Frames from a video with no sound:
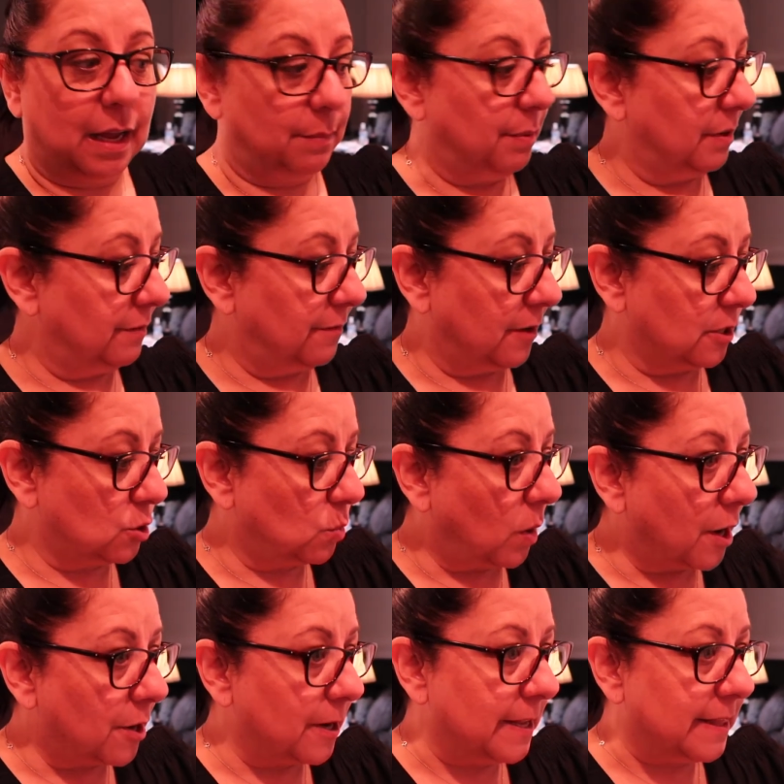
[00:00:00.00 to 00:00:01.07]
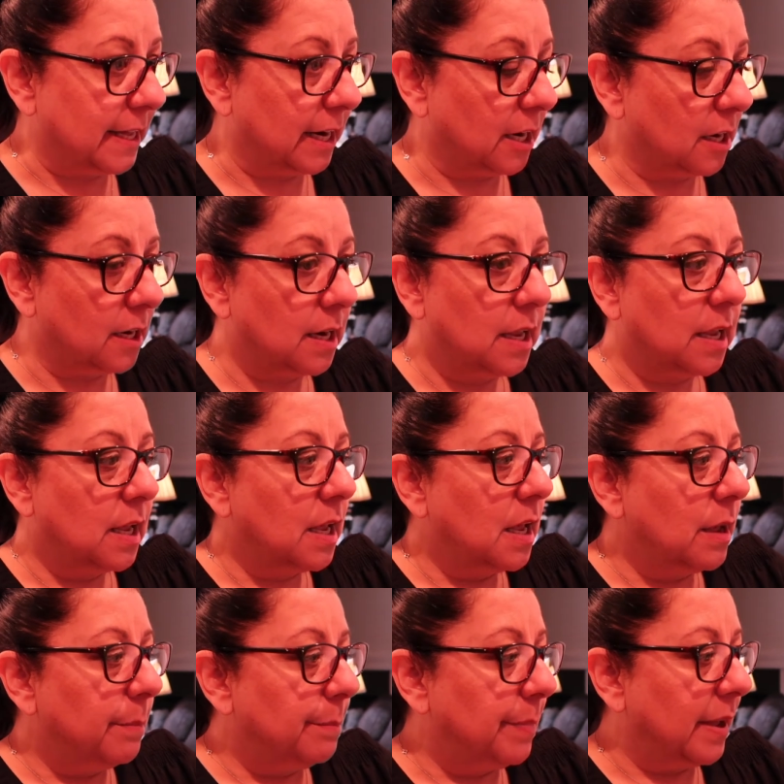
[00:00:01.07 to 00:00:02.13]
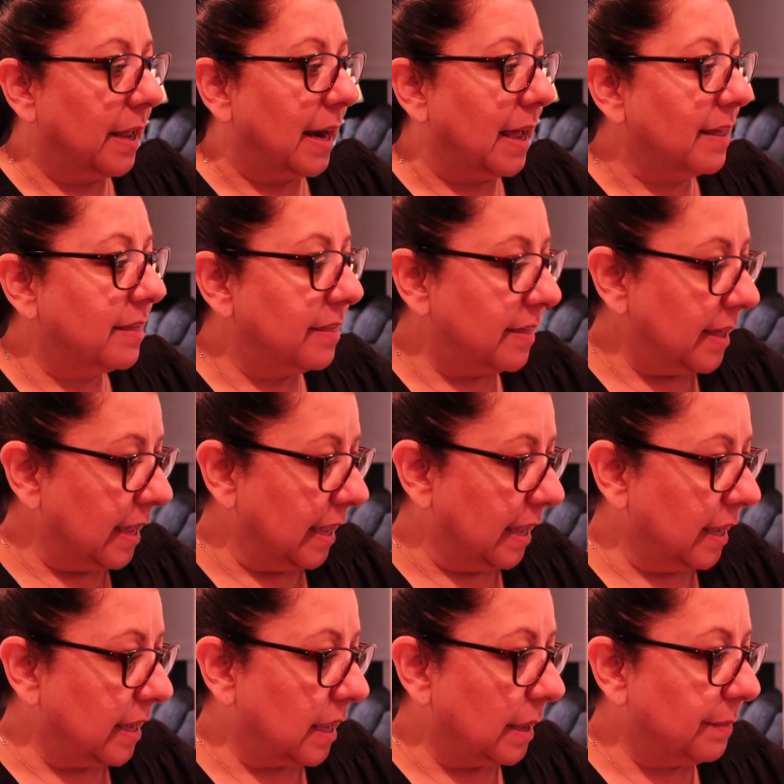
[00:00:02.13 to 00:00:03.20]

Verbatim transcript: I'll put fresh water in there, but I think